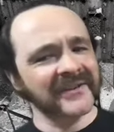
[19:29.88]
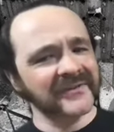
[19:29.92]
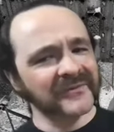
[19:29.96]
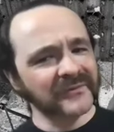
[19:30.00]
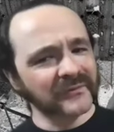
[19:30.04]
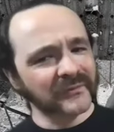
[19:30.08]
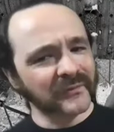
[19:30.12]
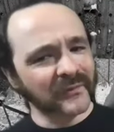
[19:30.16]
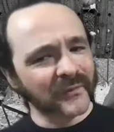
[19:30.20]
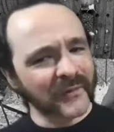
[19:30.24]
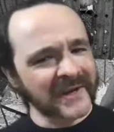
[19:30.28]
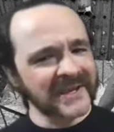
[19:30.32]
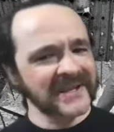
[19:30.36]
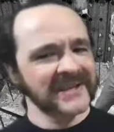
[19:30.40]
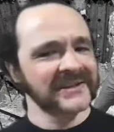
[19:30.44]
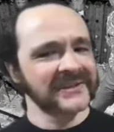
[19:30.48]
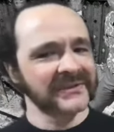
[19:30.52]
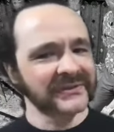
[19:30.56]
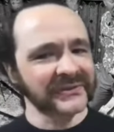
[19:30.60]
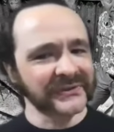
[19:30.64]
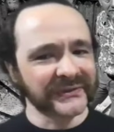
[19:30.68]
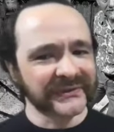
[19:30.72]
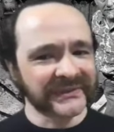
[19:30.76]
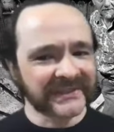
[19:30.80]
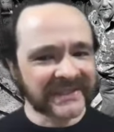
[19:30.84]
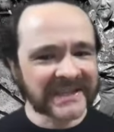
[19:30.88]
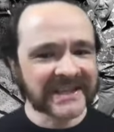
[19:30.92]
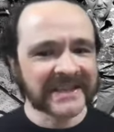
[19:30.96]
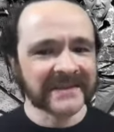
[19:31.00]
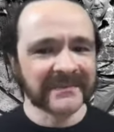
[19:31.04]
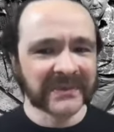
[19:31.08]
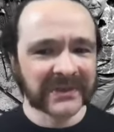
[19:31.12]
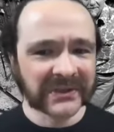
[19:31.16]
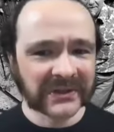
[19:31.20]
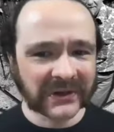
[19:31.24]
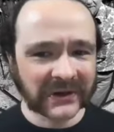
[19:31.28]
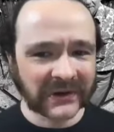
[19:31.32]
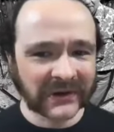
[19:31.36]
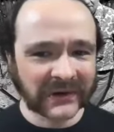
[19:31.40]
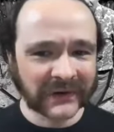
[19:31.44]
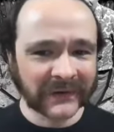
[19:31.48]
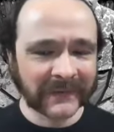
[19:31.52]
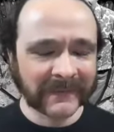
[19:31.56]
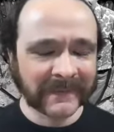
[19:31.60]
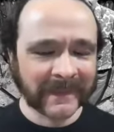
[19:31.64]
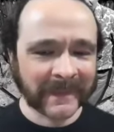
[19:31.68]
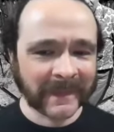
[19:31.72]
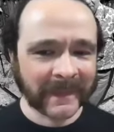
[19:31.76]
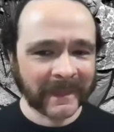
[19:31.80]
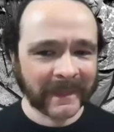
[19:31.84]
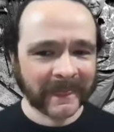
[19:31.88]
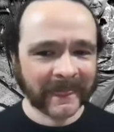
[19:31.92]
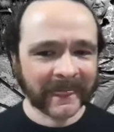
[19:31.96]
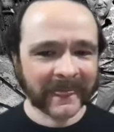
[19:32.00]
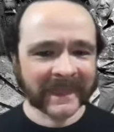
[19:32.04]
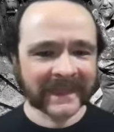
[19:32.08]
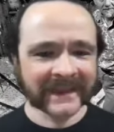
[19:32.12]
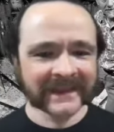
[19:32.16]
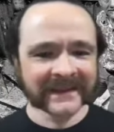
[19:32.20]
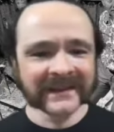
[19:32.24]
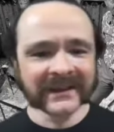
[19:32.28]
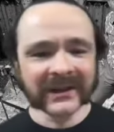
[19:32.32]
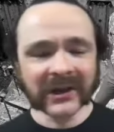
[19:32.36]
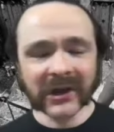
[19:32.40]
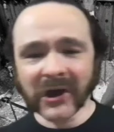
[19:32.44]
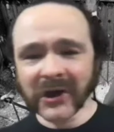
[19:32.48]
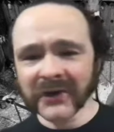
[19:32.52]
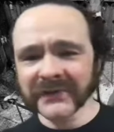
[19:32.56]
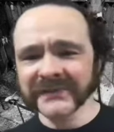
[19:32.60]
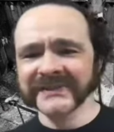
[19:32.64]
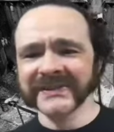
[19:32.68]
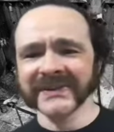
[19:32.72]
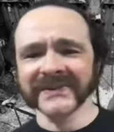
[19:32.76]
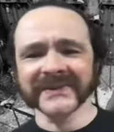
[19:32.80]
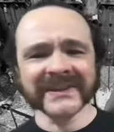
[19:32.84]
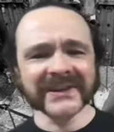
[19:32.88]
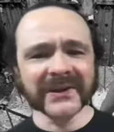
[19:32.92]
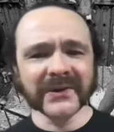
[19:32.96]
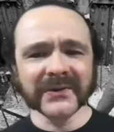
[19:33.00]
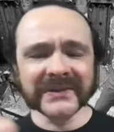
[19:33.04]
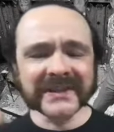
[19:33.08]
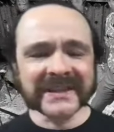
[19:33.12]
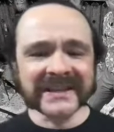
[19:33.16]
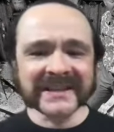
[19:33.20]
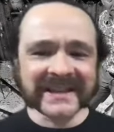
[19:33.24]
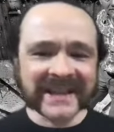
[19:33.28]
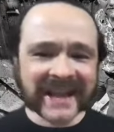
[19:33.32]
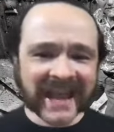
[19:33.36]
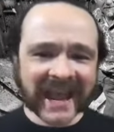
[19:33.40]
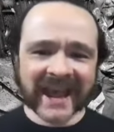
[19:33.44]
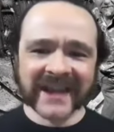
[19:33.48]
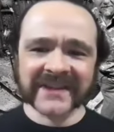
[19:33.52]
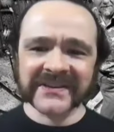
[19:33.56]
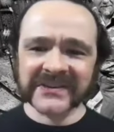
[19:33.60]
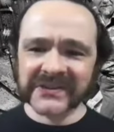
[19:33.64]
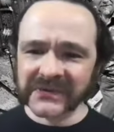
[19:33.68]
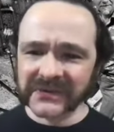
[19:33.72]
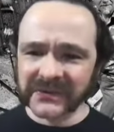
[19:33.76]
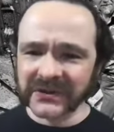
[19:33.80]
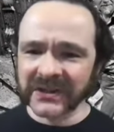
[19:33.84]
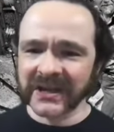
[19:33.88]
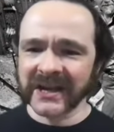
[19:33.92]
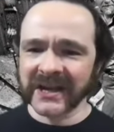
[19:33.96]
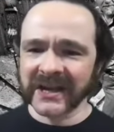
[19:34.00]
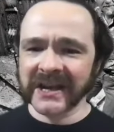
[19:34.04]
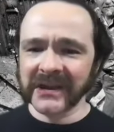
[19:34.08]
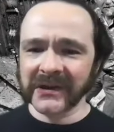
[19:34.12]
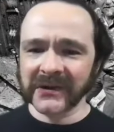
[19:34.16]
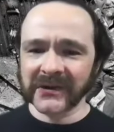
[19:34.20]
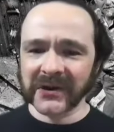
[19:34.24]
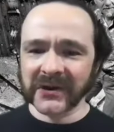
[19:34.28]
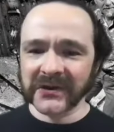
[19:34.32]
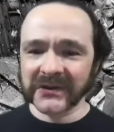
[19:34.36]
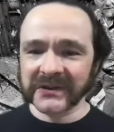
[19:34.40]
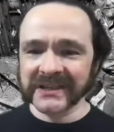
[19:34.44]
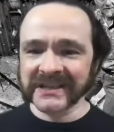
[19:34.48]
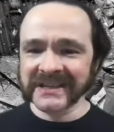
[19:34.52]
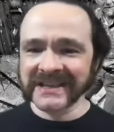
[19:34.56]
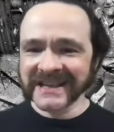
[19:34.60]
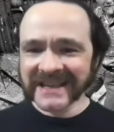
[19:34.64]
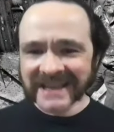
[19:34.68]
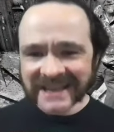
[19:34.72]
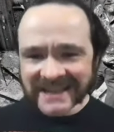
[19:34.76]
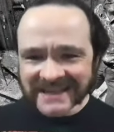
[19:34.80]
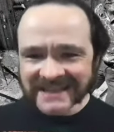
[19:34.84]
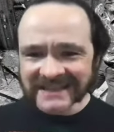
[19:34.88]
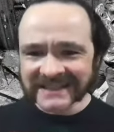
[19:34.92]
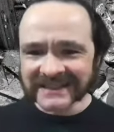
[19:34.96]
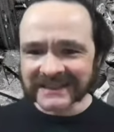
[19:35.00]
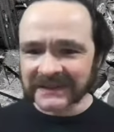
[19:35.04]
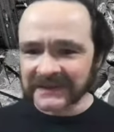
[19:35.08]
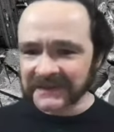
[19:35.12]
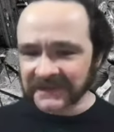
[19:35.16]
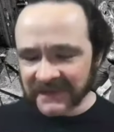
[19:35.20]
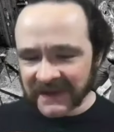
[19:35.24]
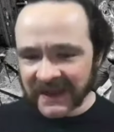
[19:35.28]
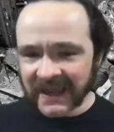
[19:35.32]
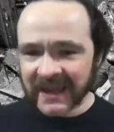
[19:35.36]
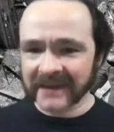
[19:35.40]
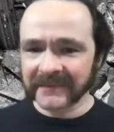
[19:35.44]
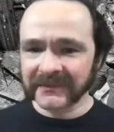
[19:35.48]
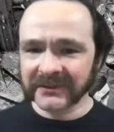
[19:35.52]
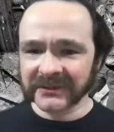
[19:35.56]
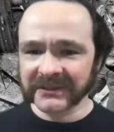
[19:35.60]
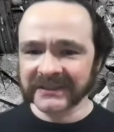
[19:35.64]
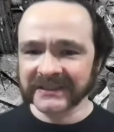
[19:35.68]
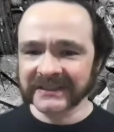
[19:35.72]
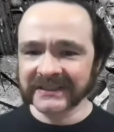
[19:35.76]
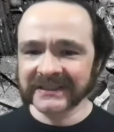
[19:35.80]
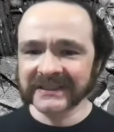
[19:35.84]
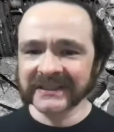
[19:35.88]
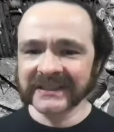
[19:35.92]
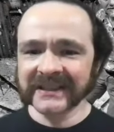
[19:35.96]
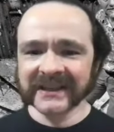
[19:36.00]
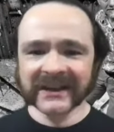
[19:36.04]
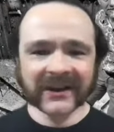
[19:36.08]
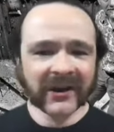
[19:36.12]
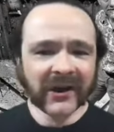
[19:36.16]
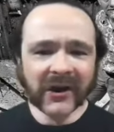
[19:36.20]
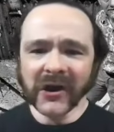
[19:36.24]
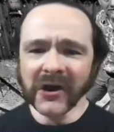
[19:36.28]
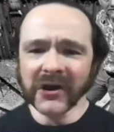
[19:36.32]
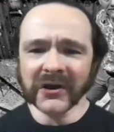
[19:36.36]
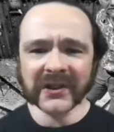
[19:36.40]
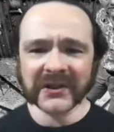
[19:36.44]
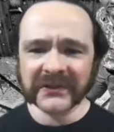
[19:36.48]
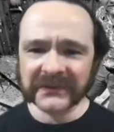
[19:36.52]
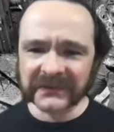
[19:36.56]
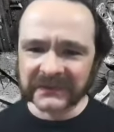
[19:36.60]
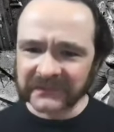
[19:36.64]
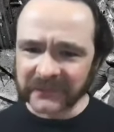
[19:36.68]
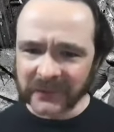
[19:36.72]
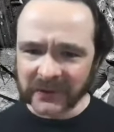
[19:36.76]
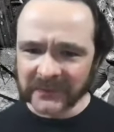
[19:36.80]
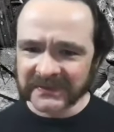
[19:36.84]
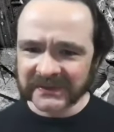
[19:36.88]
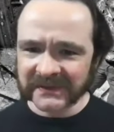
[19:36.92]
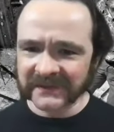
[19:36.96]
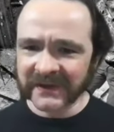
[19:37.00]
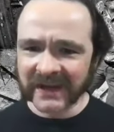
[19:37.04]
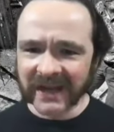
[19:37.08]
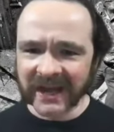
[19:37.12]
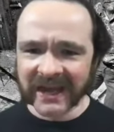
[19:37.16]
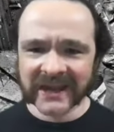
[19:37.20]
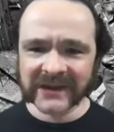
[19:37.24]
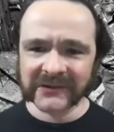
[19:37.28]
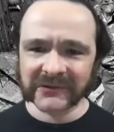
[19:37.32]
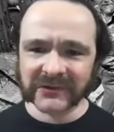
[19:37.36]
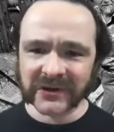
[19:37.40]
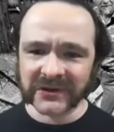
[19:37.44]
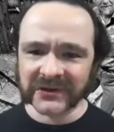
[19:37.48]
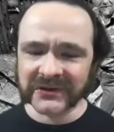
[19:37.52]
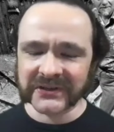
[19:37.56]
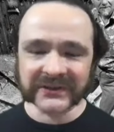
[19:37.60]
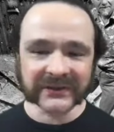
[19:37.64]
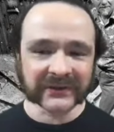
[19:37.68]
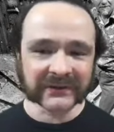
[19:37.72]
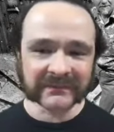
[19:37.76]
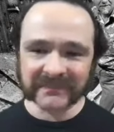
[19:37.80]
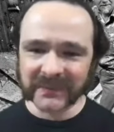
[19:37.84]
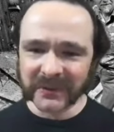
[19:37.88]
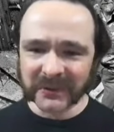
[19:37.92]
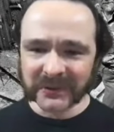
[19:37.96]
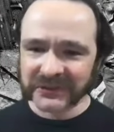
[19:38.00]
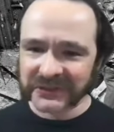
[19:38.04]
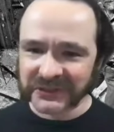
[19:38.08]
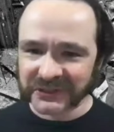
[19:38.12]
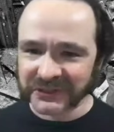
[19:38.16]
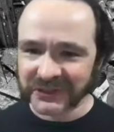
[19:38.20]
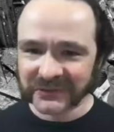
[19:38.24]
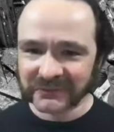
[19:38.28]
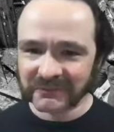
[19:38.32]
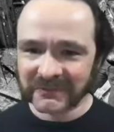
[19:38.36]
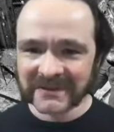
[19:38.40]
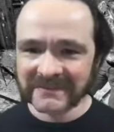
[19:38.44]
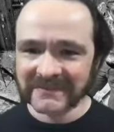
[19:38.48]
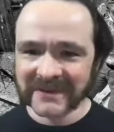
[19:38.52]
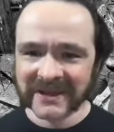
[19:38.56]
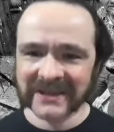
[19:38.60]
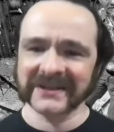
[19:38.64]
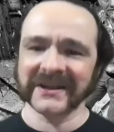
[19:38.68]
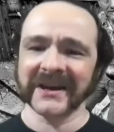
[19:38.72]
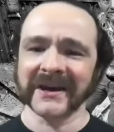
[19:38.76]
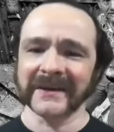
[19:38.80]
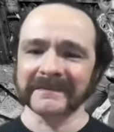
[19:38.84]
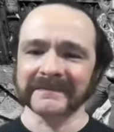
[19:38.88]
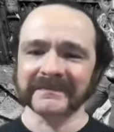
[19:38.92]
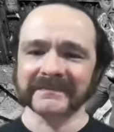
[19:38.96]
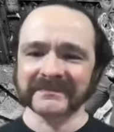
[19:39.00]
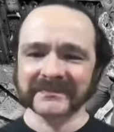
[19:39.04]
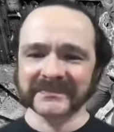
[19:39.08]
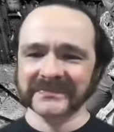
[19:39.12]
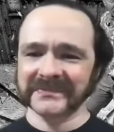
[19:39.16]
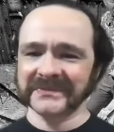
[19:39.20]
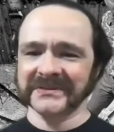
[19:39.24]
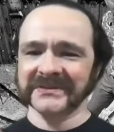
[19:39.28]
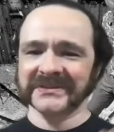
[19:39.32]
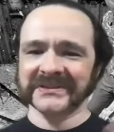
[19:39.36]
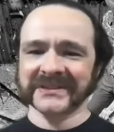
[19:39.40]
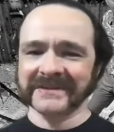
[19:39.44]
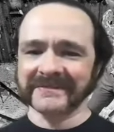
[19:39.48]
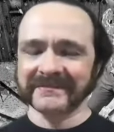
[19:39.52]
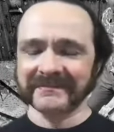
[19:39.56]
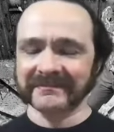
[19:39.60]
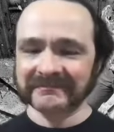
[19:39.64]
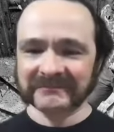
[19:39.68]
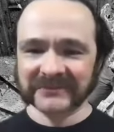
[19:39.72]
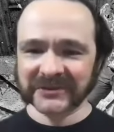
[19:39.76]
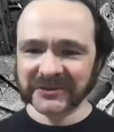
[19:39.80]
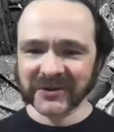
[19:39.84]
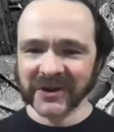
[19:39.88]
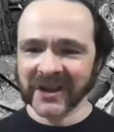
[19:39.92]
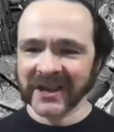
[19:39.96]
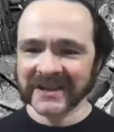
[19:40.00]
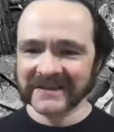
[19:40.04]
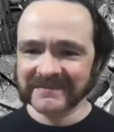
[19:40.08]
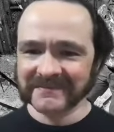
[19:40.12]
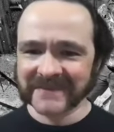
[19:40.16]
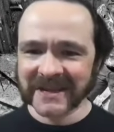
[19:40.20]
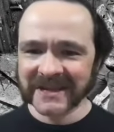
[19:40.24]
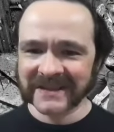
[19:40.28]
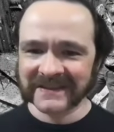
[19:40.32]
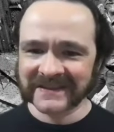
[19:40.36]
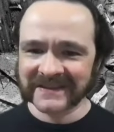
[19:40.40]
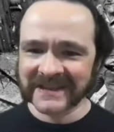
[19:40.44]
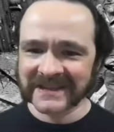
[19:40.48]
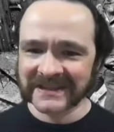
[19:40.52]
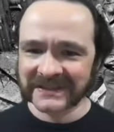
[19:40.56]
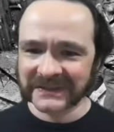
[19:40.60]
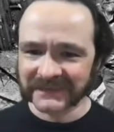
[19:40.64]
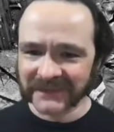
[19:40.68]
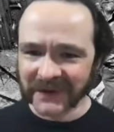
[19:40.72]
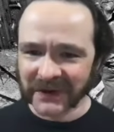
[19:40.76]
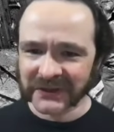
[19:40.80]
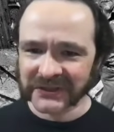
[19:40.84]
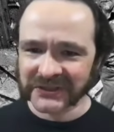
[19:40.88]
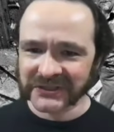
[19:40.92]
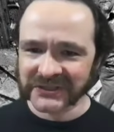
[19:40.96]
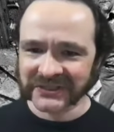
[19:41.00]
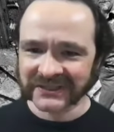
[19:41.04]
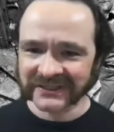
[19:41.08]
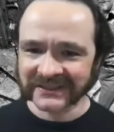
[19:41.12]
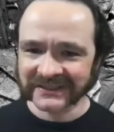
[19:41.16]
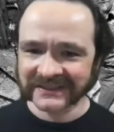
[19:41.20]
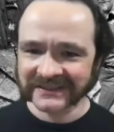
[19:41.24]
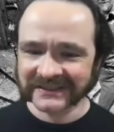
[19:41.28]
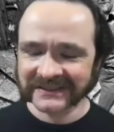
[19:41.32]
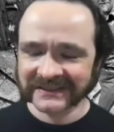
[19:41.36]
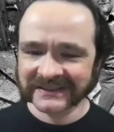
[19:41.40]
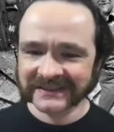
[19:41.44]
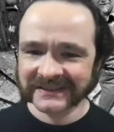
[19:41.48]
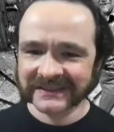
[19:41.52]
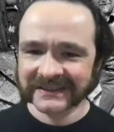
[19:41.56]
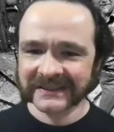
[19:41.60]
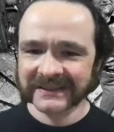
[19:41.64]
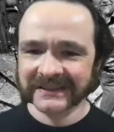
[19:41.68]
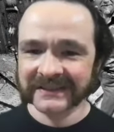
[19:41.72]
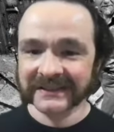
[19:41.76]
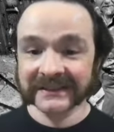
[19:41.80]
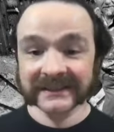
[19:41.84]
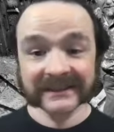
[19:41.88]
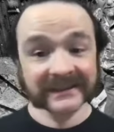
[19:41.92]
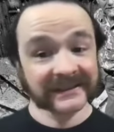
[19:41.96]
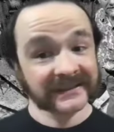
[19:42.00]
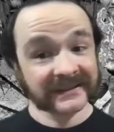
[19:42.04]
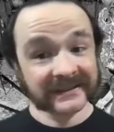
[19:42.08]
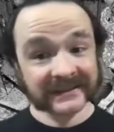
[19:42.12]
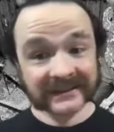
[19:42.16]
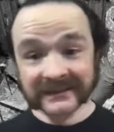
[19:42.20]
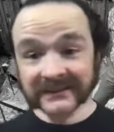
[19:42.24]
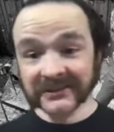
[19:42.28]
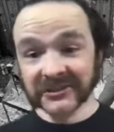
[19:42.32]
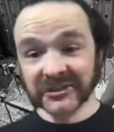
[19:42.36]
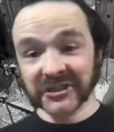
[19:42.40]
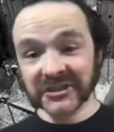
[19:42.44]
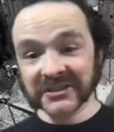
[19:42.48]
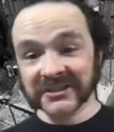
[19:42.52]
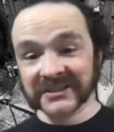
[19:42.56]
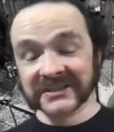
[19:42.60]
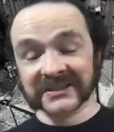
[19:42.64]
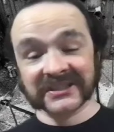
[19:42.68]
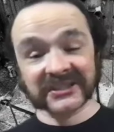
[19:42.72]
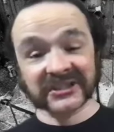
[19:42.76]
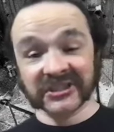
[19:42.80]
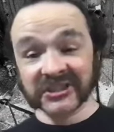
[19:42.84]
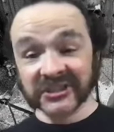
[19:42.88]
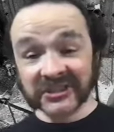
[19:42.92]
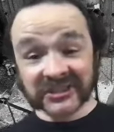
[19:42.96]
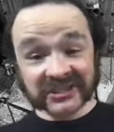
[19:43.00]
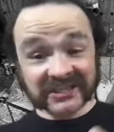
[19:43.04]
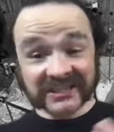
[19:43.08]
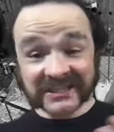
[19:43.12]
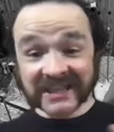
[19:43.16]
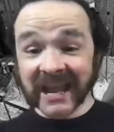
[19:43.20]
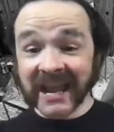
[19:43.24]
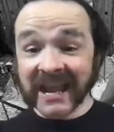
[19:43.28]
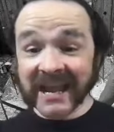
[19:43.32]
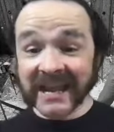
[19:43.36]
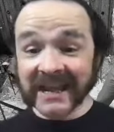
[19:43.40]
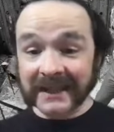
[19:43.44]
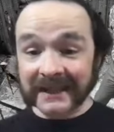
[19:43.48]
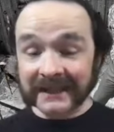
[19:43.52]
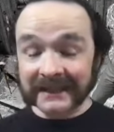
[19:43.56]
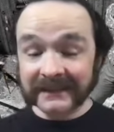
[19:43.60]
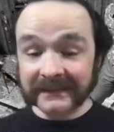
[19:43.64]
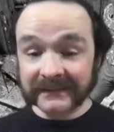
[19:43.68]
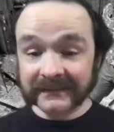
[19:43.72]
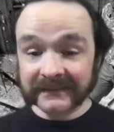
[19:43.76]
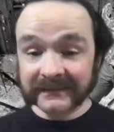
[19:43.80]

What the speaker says: real deep, y'all. Also, the only natural hierarchy is the family. All other forms of hierarchy are bullshit we made up to try and make things function. Just saying.